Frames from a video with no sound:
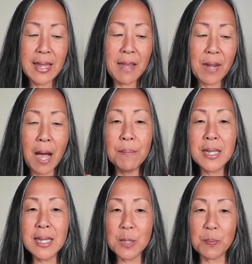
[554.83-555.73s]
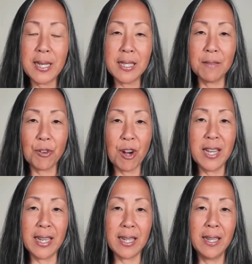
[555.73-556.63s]
they've come to this place of
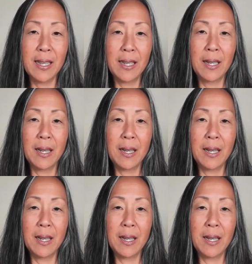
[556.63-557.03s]
chronic